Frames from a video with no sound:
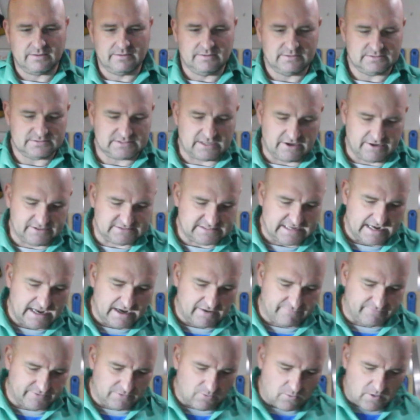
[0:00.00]
so it's
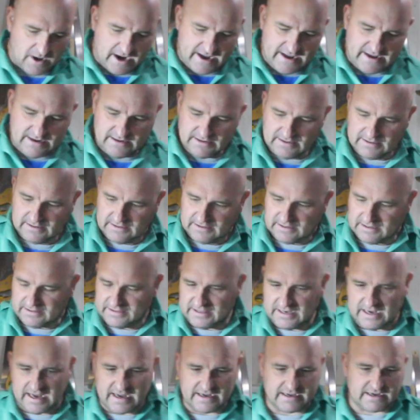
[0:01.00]
out of the way, and
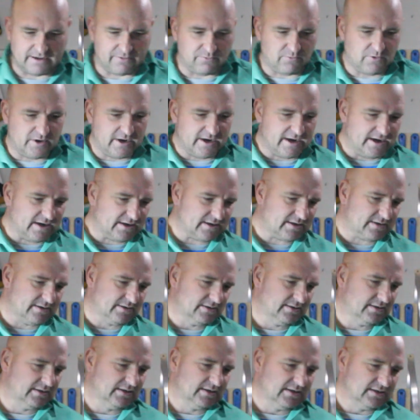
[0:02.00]
then I can work.
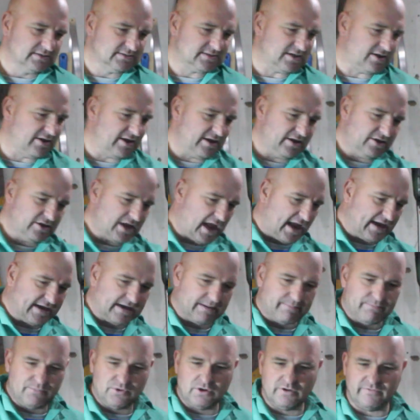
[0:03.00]
So I
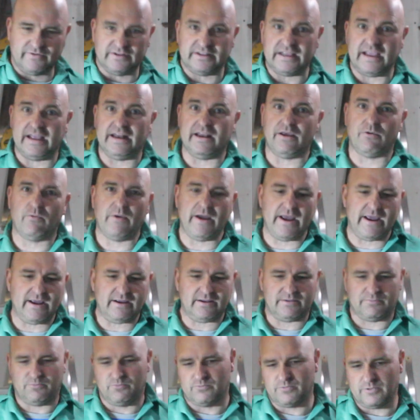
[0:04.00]
can move it
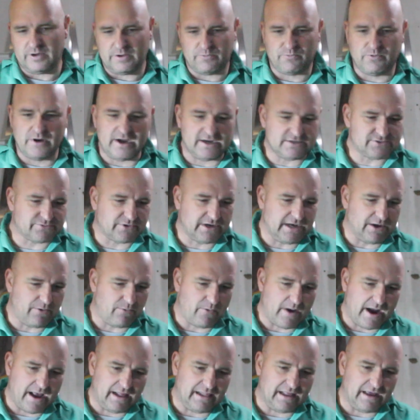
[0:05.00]
anywhere. It works really
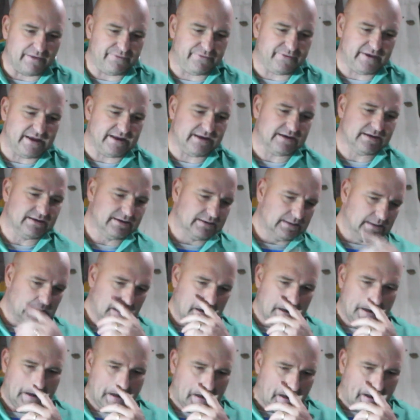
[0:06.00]
well. I think
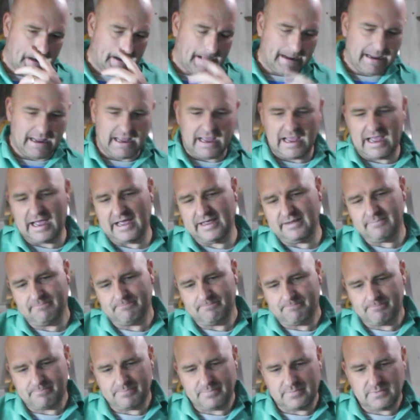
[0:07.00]
I,
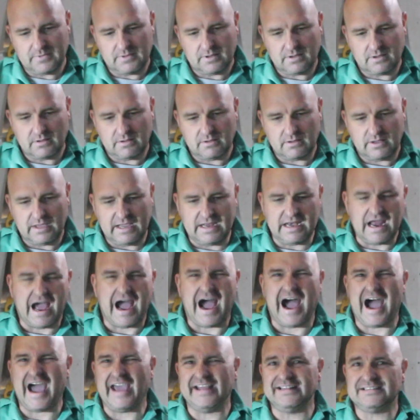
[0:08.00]
in
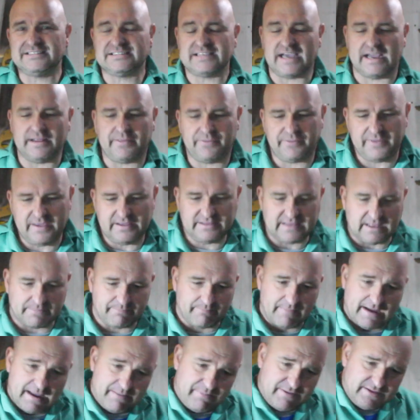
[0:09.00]
hindsight, think that
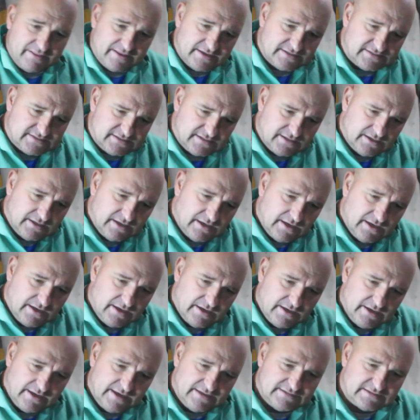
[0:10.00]
maybe this
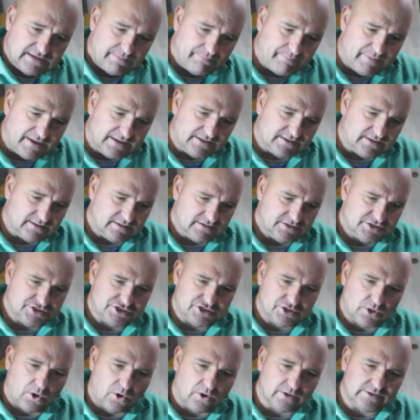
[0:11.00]
is a bit
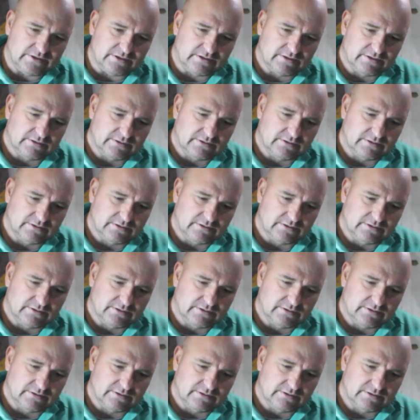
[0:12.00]
short